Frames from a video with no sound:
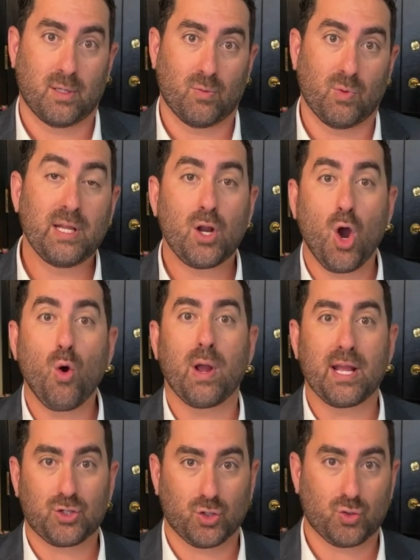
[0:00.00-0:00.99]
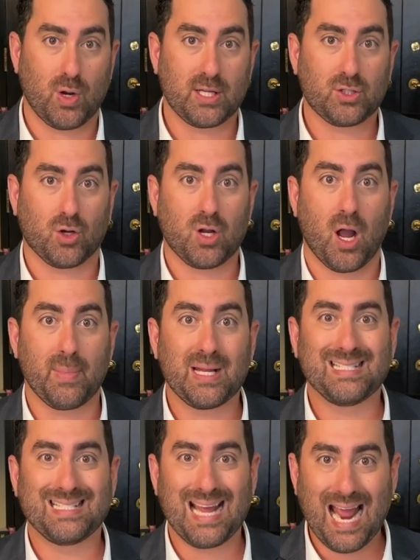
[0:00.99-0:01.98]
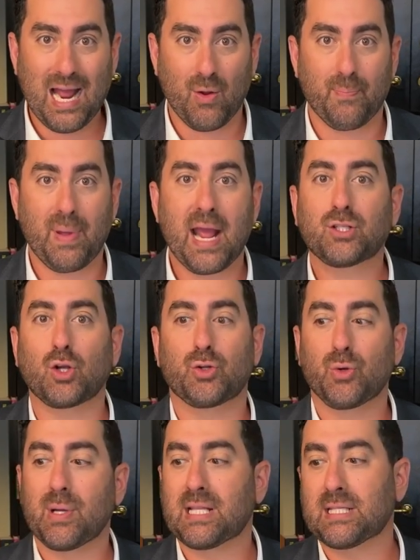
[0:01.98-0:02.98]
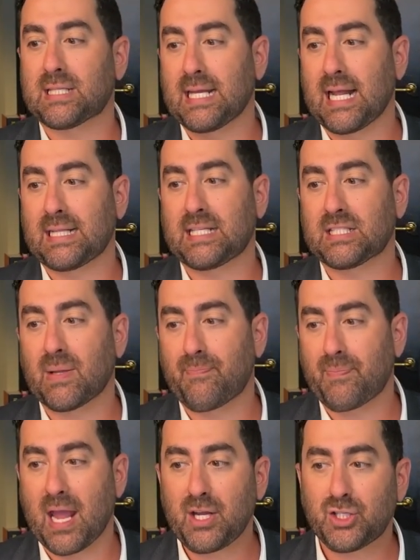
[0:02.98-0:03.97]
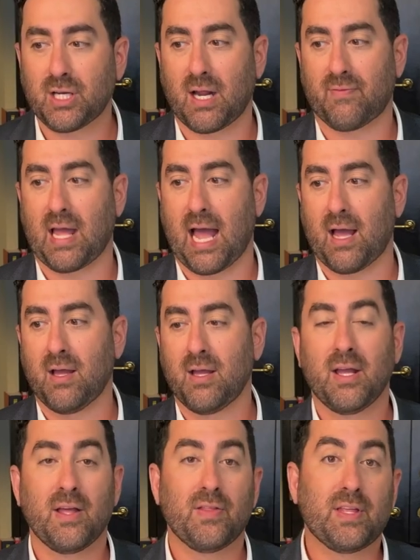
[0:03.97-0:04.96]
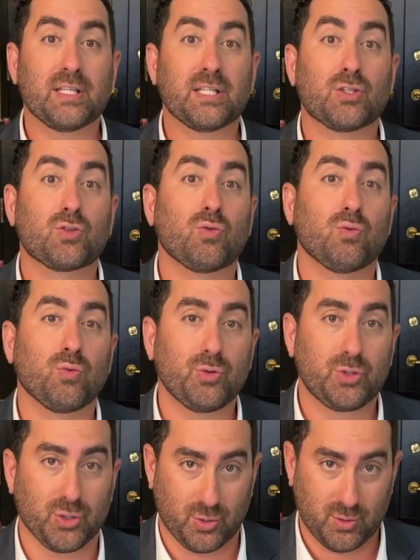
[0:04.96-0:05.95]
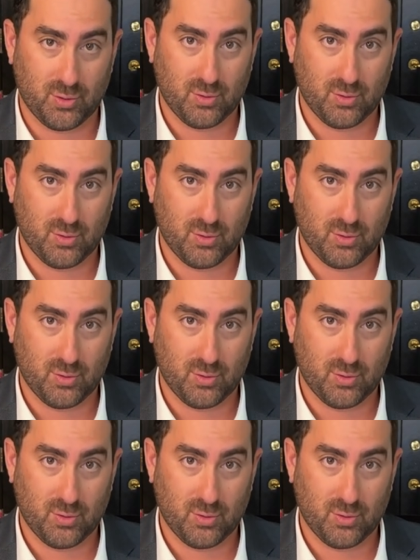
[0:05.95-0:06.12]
We know interest rates are coming down. Banks are doing this in anticipation of that. This is crucial.